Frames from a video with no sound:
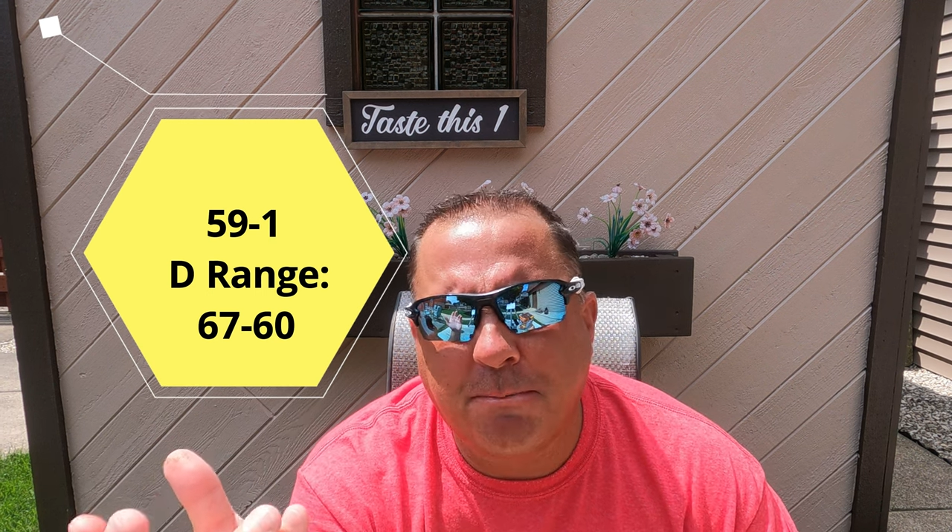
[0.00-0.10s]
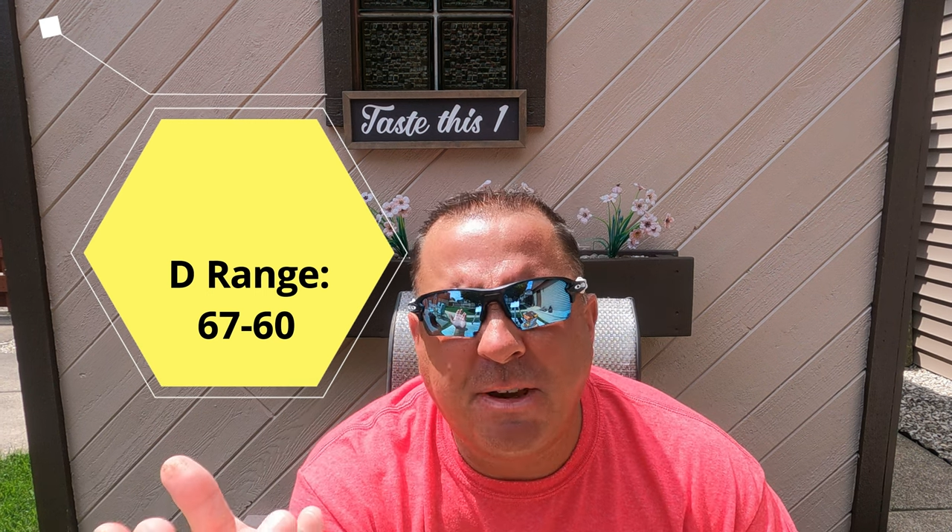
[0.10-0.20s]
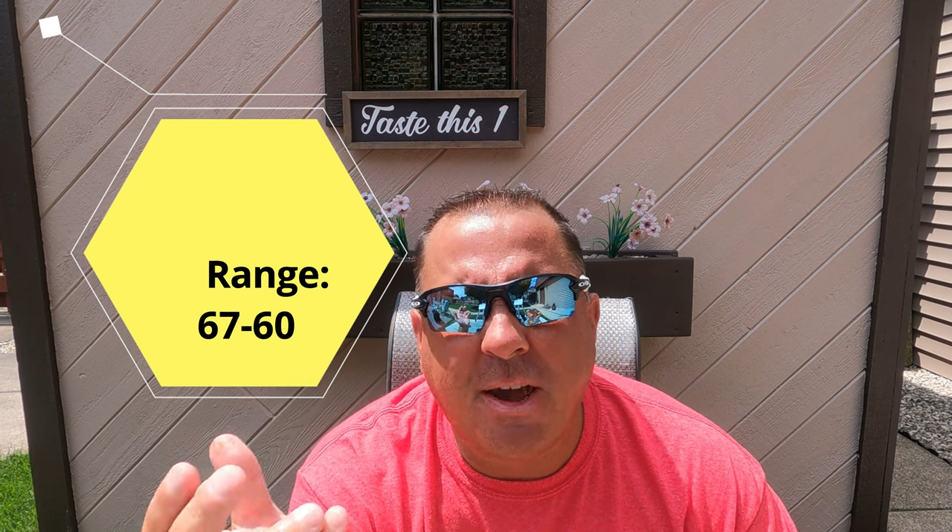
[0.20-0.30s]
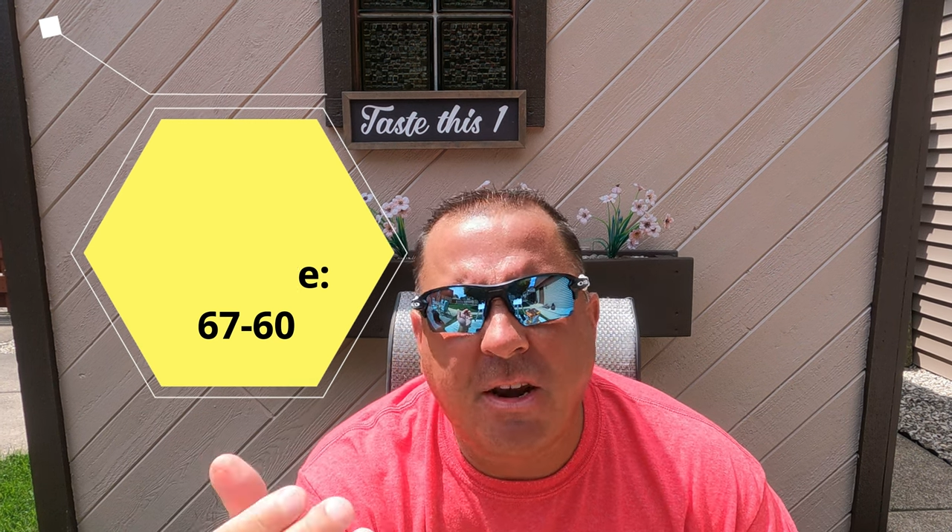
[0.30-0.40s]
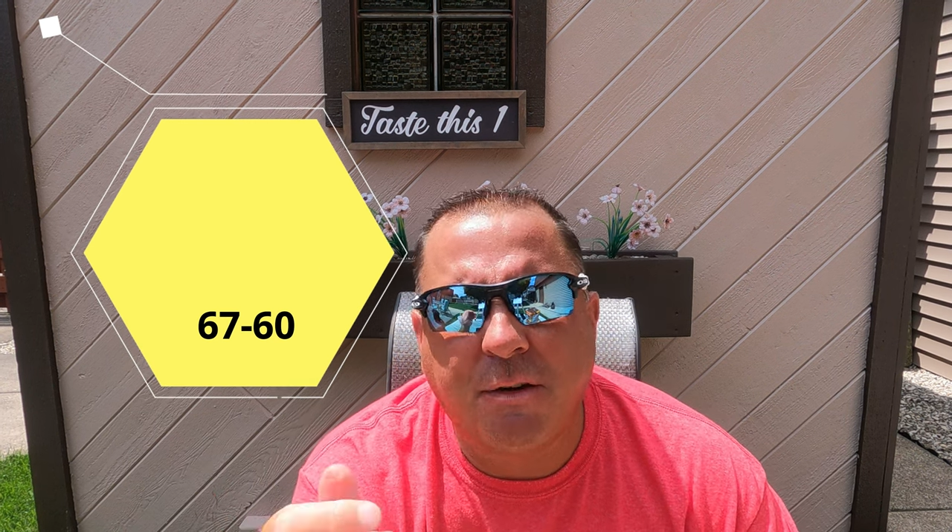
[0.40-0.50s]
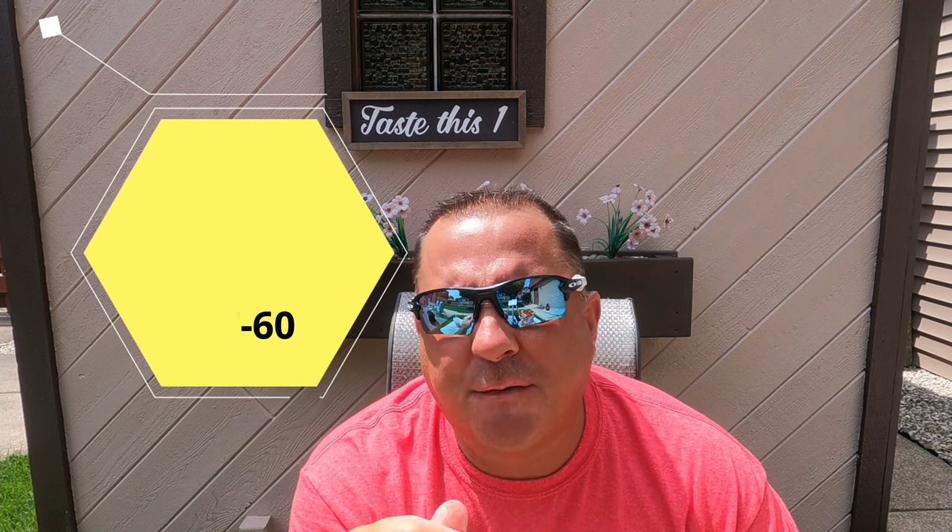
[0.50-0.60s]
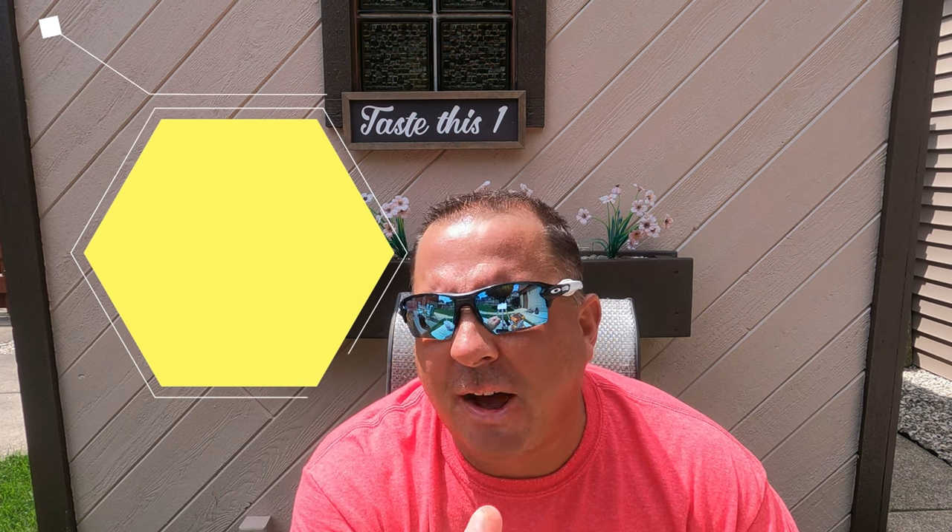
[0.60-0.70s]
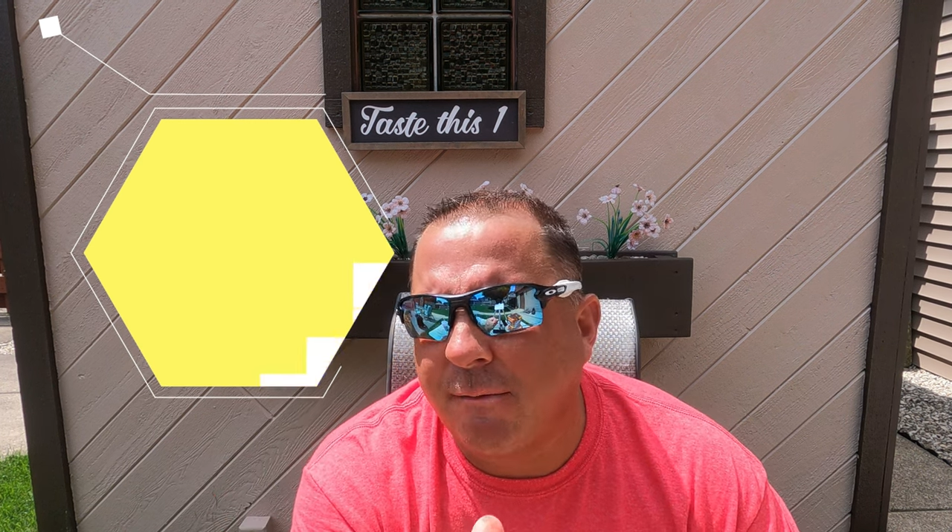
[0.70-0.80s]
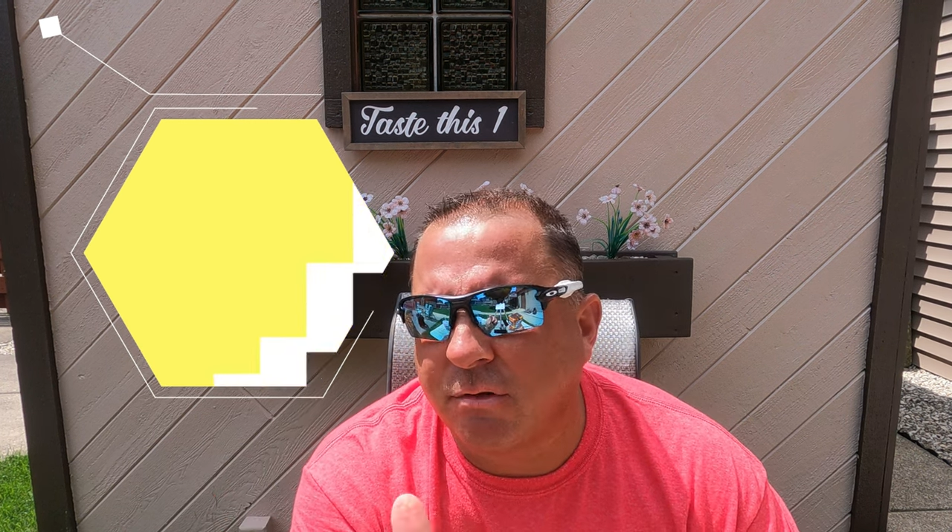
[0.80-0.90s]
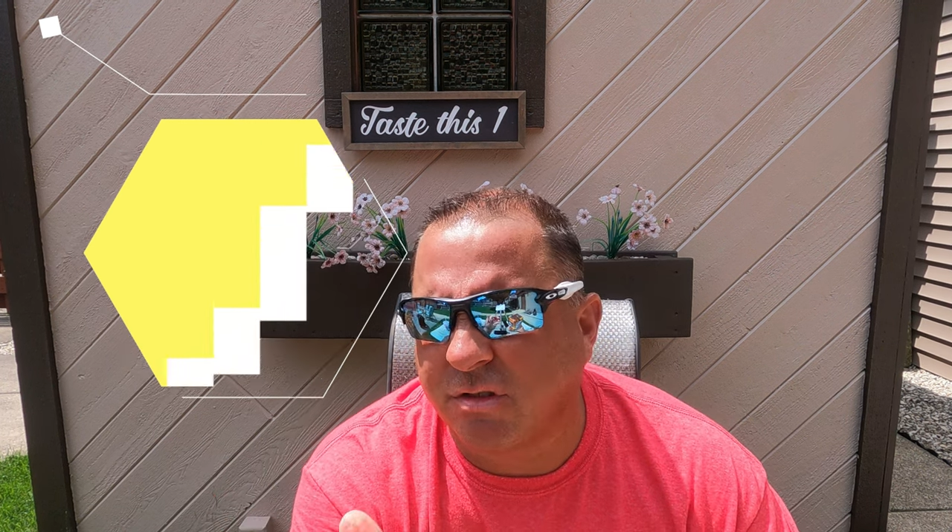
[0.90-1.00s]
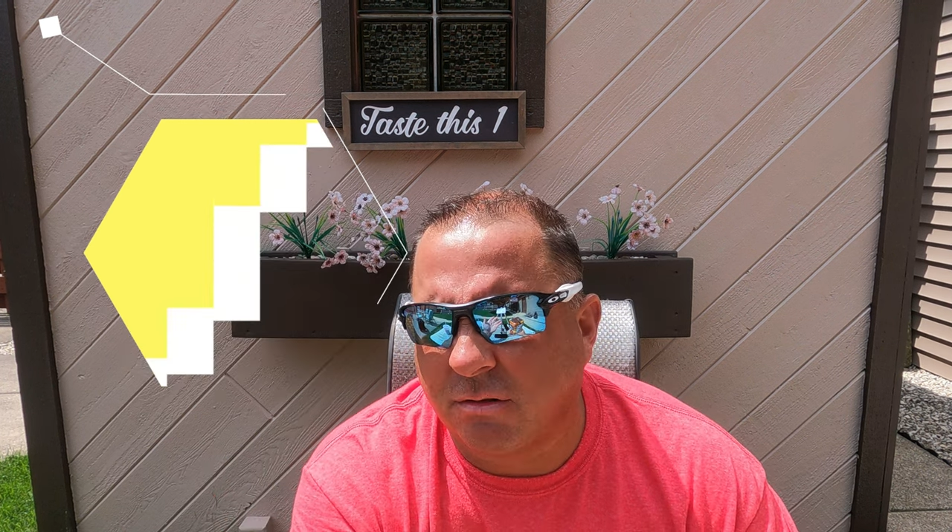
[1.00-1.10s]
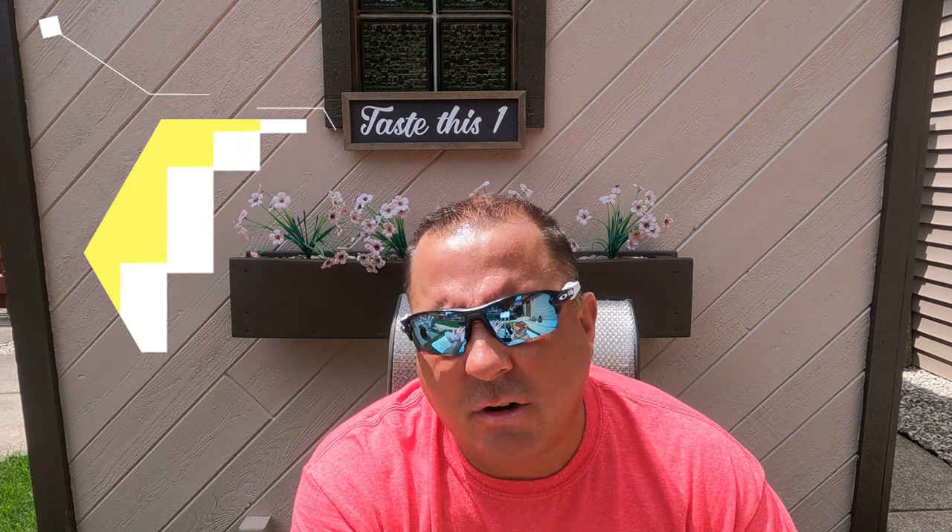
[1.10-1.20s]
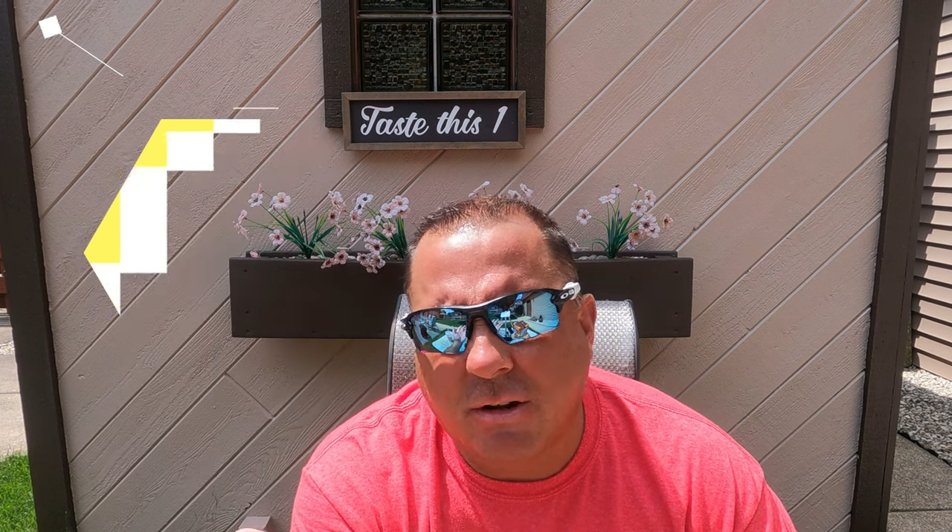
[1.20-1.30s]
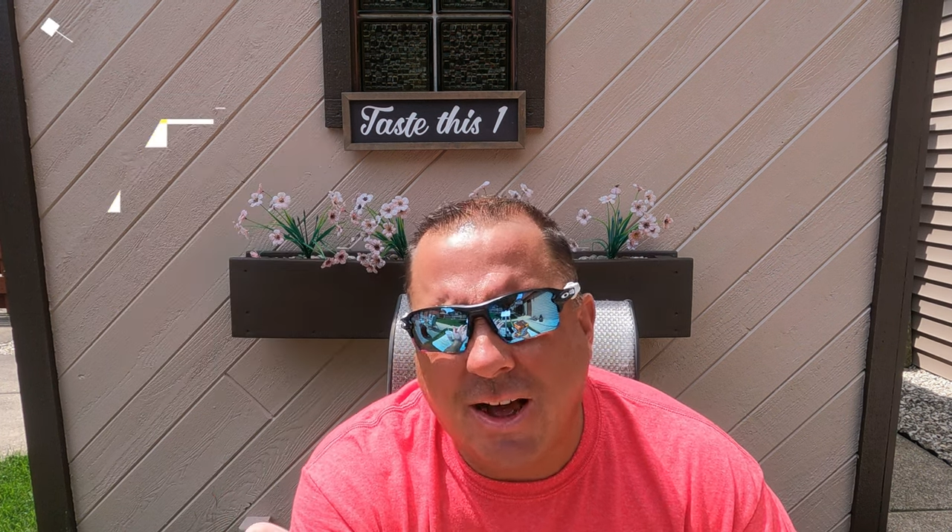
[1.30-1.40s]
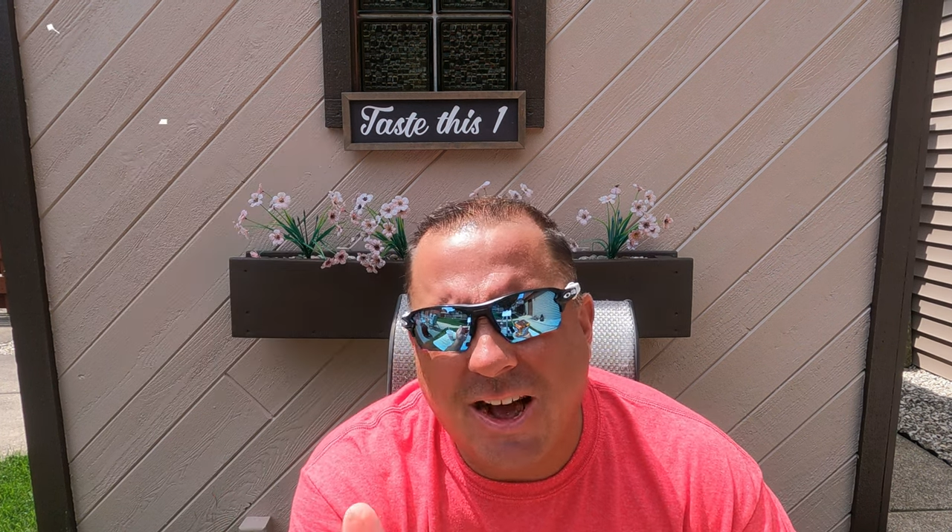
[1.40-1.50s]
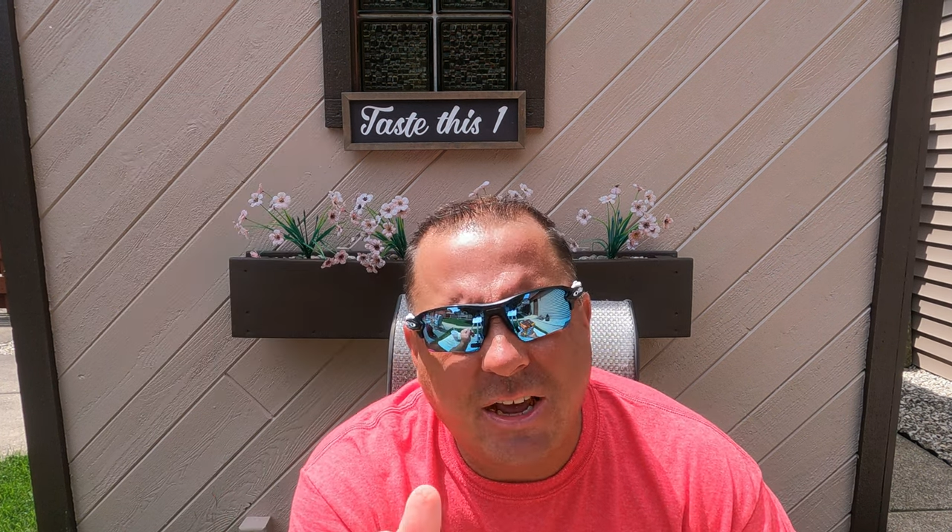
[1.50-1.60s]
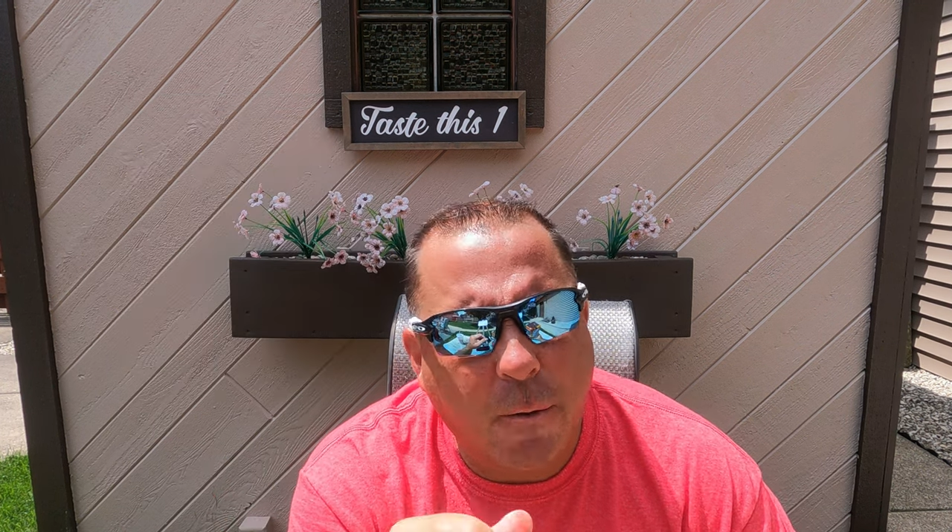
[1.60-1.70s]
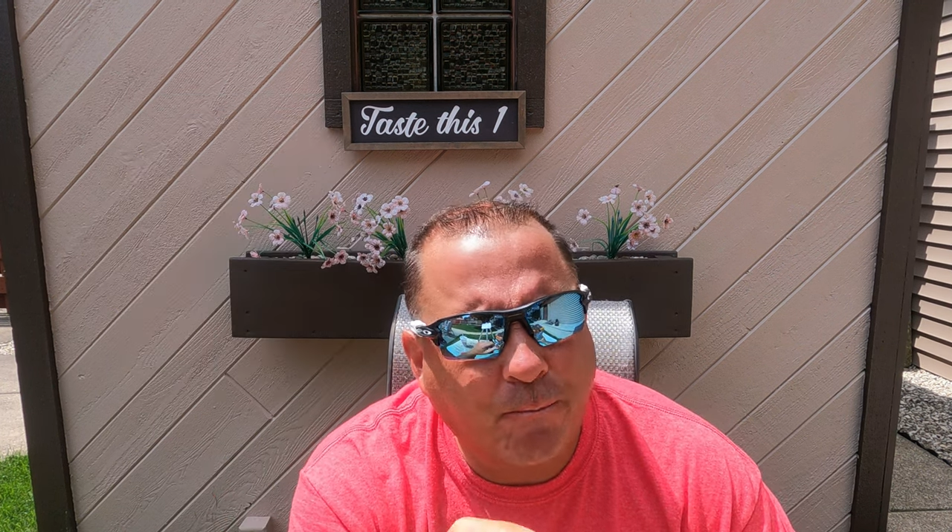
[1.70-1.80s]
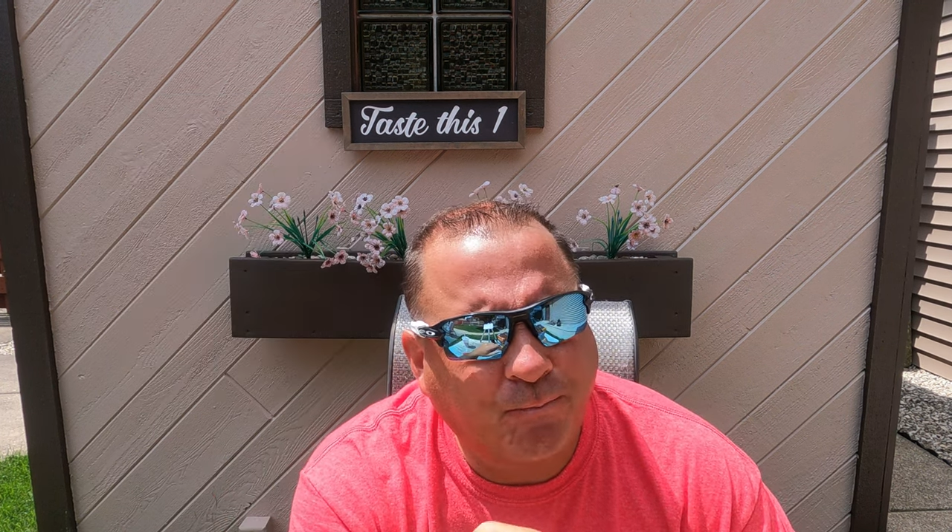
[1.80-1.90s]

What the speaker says: B85 was a little high.